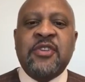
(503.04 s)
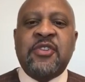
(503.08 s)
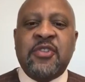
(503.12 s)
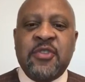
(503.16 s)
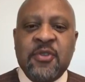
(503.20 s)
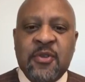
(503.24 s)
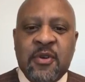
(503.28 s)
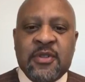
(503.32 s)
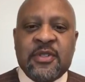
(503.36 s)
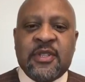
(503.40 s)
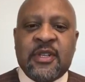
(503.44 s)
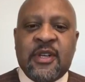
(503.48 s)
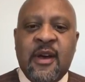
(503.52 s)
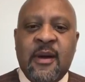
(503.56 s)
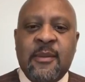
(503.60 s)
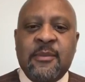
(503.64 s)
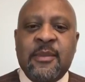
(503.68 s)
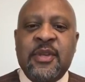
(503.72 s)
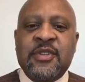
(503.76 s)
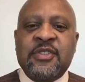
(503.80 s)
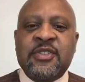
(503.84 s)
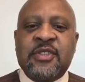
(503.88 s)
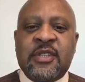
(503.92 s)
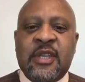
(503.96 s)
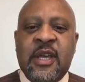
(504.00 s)
Insurance
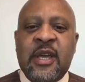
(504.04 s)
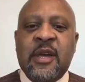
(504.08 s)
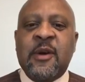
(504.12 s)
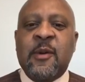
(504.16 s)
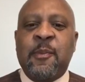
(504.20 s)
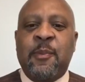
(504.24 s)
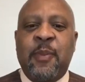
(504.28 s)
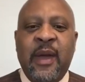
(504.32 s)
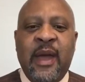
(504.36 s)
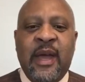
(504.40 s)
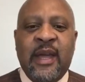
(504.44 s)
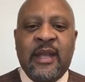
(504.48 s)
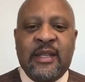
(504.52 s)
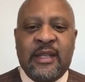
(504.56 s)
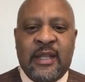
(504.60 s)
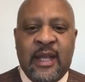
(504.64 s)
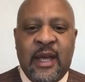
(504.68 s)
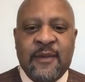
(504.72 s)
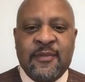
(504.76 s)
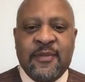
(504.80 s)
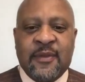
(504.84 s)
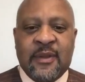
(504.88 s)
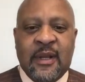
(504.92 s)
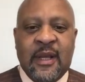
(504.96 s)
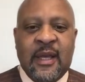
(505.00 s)
companies still
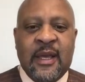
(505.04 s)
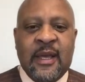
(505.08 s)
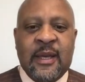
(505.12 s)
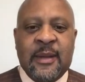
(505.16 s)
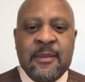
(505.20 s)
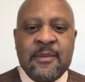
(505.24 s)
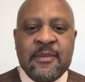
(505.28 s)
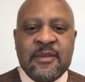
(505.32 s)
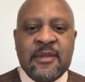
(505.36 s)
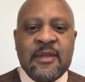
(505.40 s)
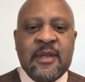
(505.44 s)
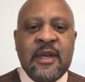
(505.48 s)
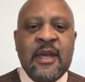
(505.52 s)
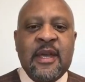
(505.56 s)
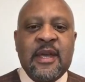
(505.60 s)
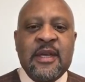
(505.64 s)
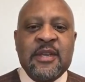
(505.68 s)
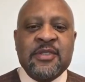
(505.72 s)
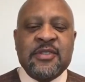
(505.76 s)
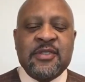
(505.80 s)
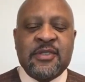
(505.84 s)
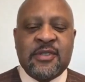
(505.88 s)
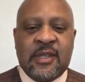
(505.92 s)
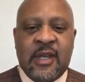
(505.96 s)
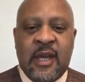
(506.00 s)
paid death claims,
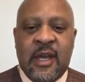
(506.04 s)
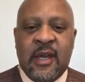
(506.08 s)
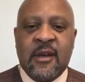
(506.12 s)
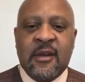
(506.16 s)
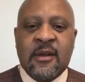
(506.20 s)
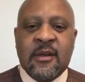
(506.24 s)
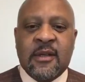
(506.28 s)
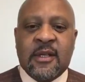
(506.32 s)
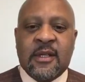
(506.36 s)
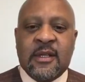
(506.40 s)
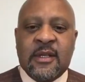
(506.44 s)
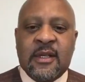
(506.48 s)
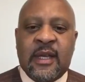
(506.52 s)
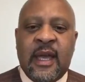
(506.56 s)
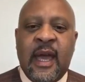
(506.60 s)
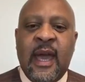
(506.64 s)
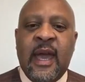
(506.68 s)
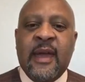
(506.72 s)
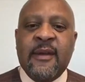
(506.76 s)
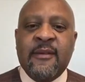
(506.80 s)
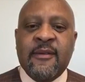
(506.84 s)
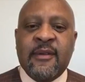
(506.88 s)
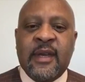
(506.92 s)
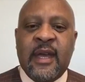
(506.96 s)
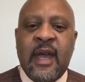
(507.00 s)
still
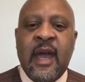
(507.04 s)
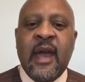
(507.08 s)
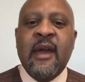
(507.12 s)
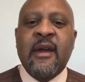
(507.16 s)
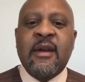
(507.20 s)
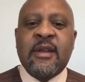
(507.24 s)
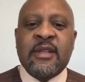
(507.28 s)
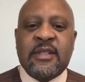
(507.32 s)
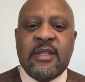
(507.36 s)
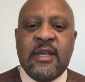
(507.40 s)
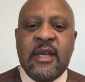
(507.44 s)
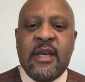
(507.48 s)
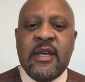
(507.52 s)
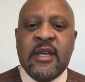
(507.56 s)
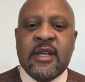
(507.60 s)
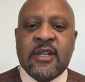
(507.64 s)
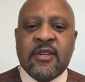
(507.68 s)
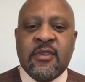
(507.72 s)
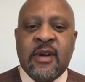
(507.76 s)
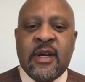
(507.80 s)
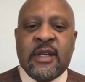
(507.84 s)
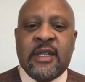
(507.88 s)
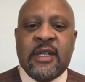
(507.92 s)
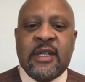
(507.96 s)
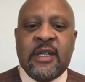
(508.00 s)
gave
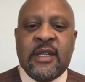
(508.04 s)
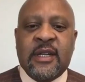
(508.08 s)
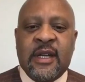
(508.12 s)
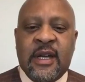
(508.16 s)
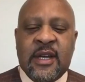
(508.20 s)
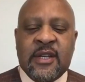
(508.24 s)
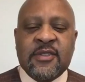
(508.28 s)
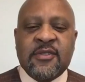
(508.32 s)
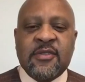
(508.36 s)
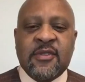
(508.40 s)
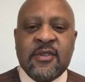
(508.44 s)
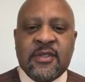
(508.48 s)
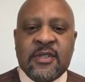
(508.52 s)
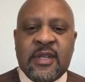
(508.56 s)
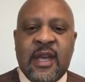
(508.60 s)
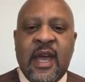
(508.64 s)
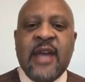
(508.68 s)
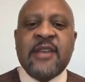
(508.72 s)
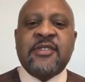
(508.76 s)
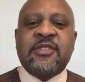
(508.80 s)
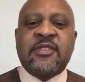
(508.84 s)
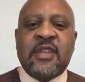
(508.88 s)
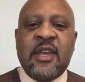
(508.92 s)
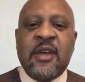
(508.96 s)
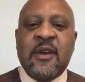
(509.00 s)
guaranteed credited
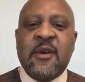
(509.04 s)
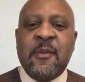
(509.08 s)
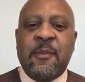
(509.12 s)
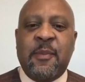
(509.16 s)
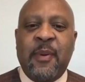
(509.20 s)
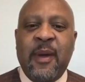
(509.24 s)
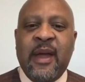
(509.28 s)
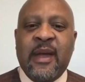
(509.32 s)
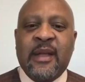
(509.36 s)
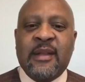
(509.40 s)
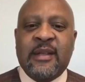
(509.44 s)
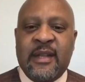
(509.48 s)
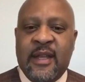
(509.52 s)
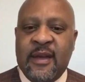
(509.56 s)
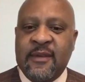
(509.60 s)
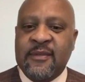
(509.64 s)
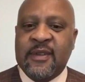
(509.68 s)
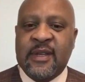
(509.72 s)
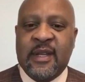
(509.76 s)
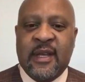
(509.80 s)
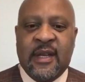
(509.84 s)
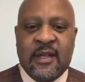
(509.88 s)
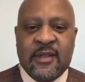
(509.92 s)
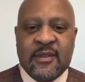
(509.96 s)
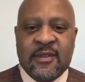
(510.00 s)
interest, and still paid
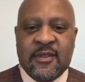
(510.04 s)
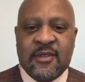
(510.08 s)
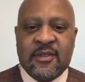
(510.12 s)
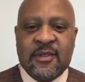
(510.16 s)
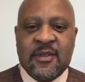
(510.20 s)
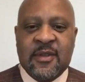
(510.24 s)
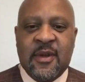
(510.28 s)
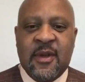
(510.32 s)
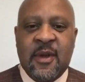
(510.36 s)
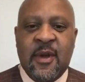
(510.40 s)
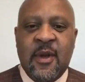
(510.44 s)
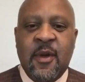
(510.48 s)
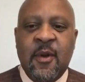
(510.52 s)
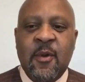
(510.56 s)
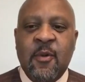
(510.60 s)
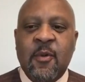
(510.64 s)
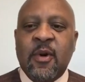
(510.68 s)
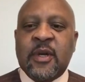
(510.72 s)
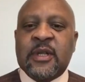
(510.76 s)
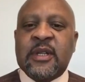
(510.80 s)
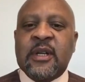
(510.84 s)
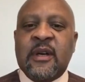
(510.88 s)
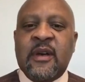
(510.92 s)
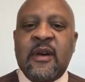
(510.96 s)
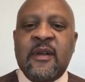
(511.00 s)
dividends.
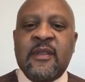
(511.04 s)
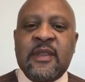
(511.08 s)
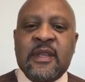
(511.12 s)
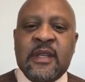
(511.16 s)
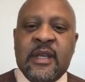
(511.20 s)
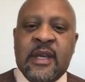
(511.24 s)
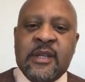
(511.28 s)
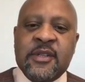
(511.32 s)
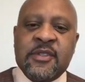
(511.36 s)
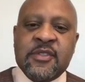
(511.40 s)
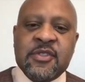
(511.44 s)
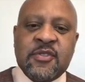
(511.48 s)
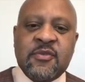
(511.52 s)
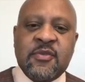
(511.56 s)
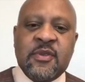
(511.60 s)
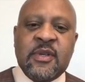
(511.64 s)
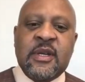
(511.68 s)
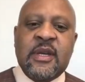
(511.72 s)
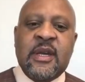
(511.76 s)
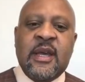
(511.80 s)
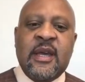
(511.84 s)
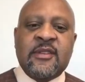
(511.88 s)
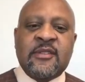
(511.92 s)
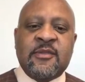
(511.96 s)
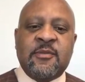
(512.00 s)
What other
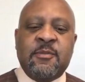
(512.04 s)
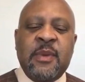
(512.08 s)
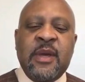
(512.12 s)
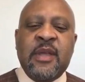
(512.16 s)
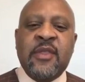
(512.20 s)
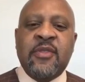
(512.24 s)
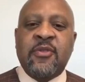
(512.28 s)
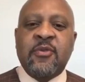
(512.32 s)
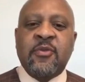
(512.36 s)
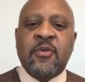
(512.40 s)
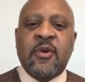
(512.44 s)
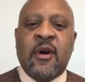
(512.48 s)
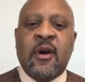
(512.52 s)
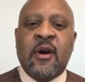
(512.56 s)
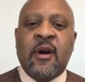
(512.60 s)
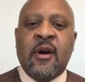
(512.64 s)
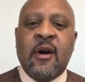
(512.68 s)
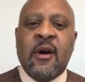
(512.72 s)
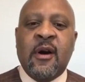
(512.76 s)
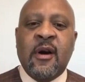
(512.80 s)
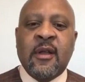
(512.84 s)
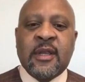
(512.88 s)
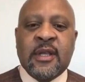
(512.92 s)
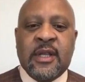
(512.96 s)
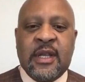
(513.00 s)
industry has been through
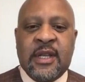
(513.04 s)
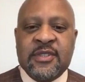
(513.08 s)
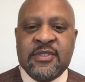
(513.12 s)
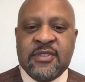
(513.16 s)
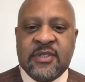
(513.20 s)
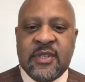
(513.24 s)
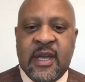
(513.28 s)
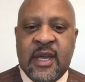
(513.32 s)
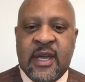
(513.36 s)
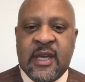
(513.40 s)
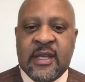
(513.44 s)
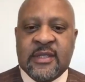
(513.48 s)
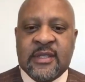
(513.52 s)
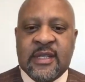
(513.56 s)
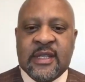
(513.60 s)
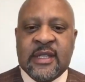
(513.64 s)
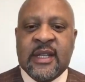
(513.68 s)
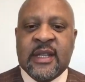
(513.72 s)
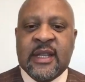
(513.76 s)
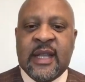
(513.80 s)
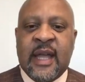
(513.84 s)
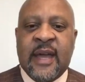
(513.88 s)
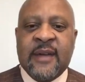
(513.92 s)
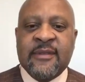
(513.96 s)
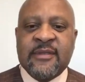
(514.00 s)
all of these
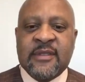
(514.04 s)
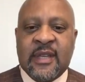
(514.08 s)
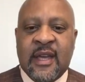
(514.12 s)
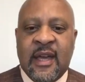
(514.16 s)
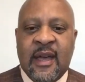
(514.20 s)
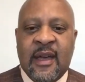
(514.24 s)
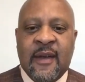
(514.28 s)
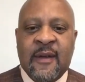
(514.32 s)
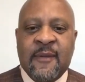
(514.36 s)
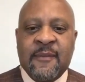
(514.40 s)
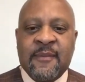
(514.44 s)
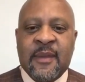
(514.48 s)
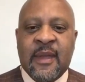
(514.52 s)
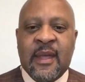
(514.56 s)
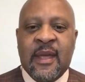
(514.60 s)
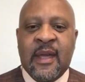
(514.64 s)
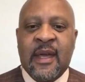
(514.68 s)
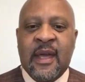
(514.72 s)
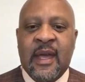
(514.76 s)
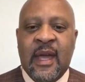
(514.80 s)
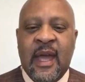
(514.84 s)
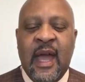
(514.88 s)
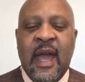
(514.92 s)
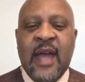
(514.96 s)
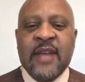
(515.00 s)
things in a lifetime
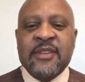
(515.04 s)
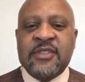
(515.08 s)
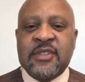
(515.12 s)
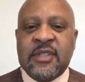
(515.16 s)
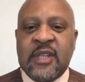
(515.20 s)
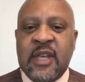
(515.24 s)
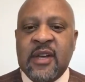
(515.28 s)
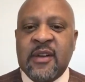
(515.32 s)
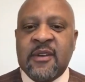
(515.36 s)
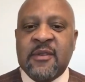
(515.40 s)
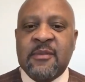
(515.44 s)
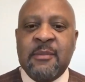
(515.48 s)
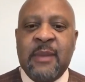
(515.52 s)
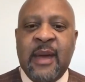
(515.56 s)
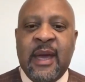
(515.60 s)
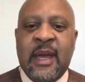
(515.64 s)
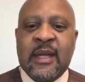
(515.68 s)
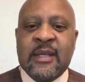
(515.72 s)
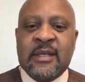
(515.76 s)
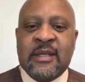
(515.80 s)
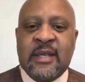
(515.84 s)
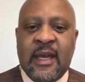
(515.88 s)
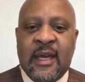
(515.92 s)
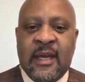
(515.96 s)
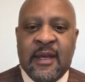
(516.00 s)
and still
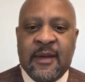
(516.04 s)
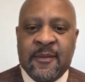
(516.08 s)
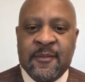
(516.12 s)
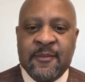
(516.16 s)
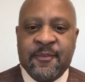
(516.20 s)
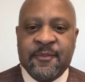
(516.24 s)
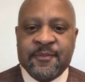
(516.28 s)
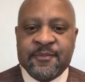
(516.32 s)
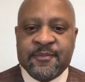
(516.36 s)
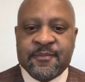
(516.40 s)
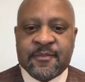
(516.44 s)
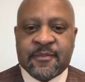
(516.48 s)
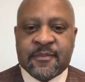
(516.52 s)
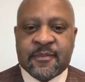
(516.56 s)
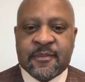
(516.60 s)
maintained?